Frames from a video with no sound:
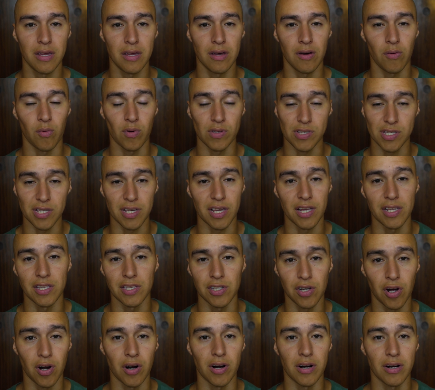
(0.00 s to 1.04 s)
Once it got
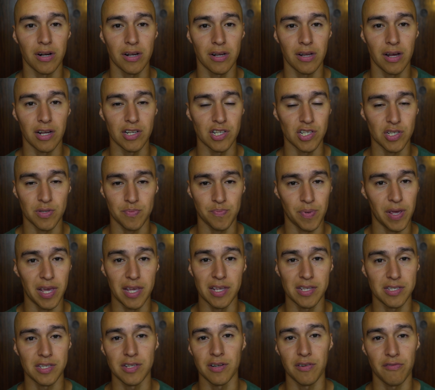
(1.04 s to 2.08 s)
dark, I just
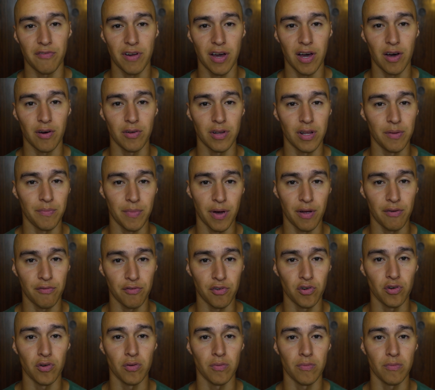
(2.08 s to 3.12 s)
paced around in my
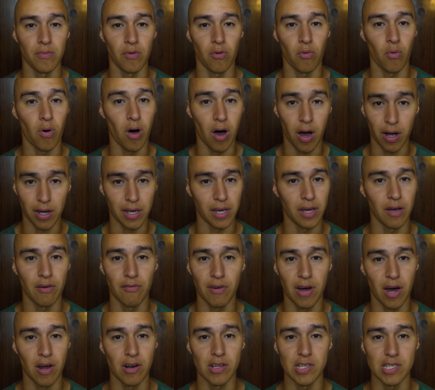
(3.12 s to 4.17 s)
room, walking
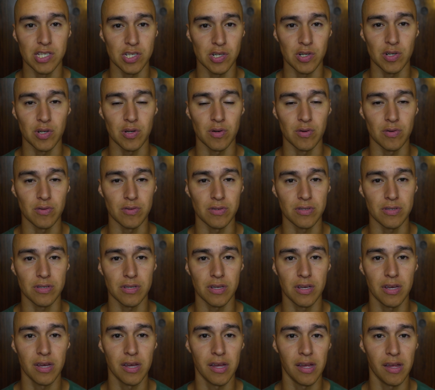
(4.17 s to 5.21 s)
around in
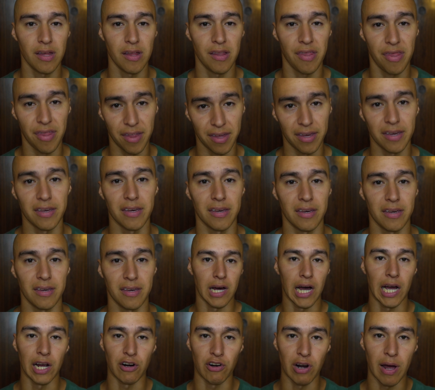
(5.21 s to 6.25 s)
circles, thinking.
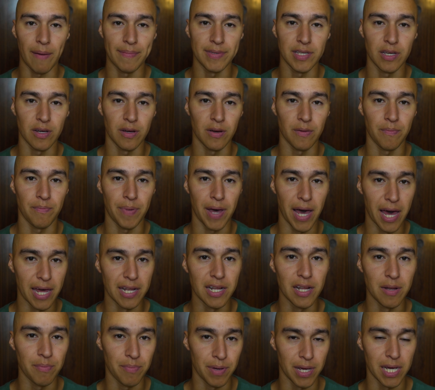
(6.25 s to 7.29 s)
I grabbed a pen
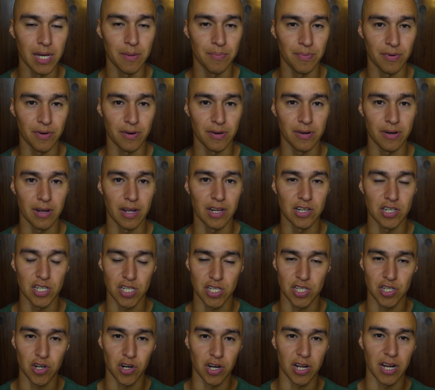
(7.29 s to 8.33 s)
and paper and
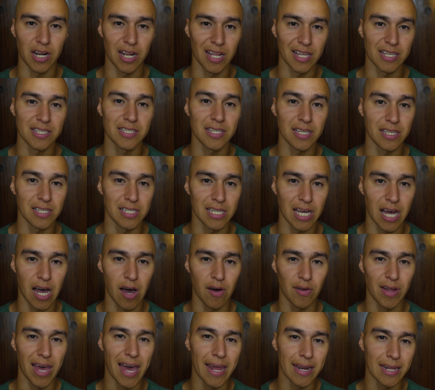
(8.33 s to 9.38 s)
just started listing
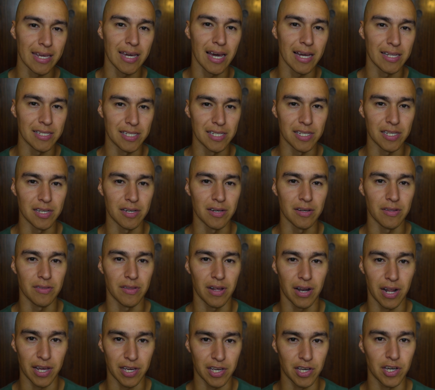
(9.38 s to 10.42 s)
down any idea
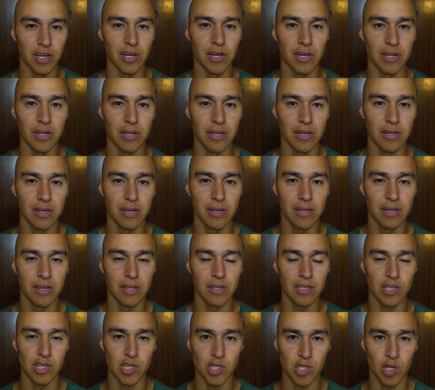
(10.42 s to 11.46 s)
that I could
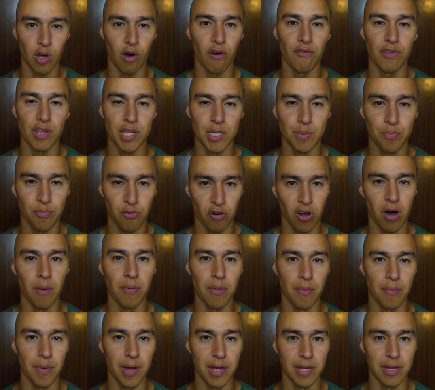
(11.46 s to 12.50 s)
to solve this
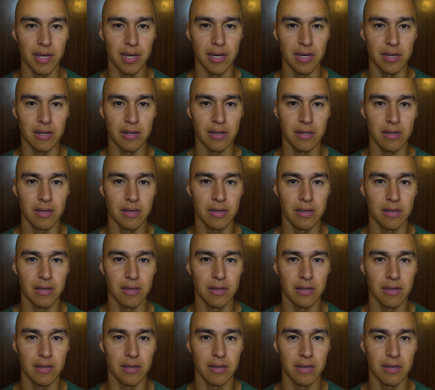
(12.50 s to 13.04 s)
problem I had.